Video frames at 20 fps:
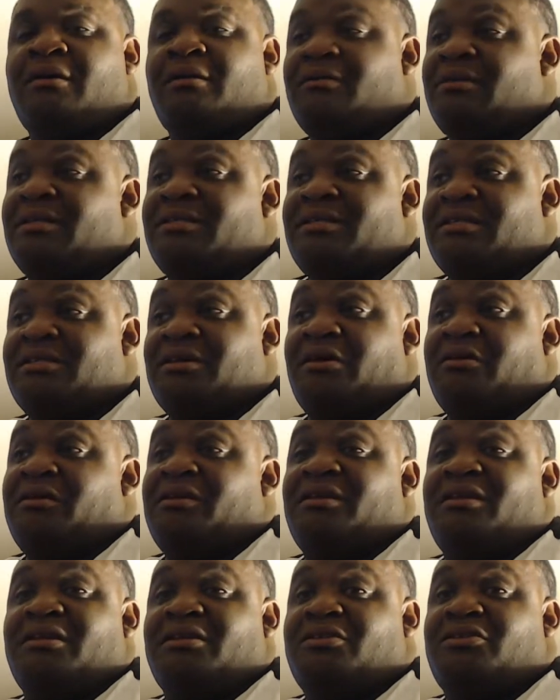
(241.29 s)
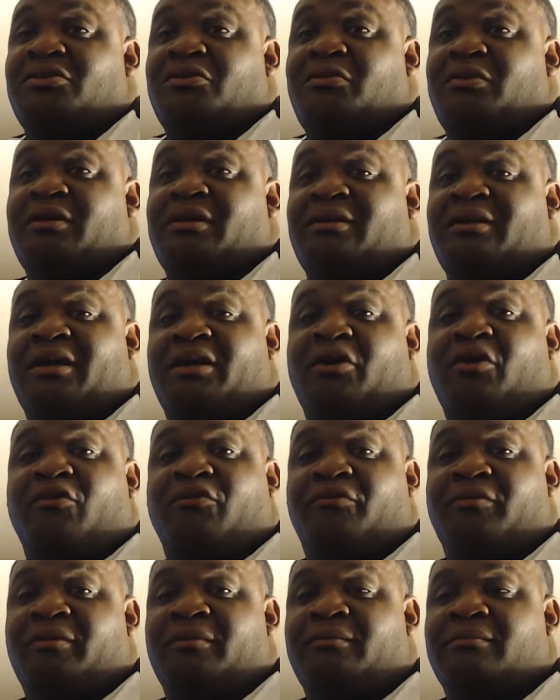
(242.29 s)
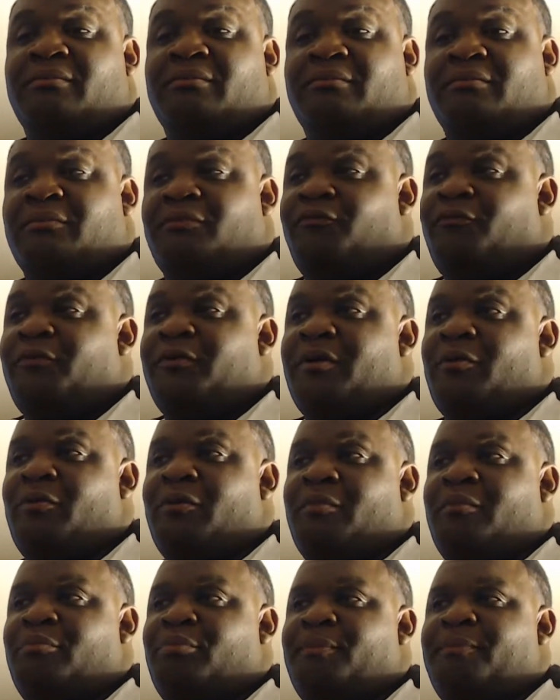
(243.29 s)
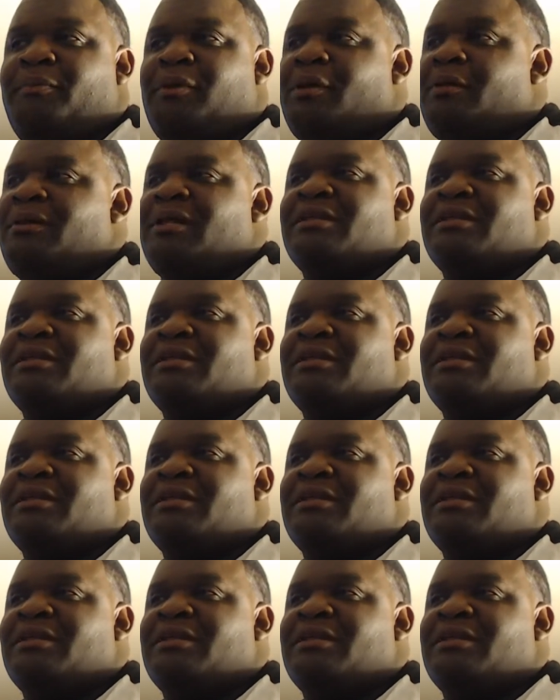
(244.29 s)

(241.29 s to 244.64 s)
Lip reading: That's just all it is to it. Get over it.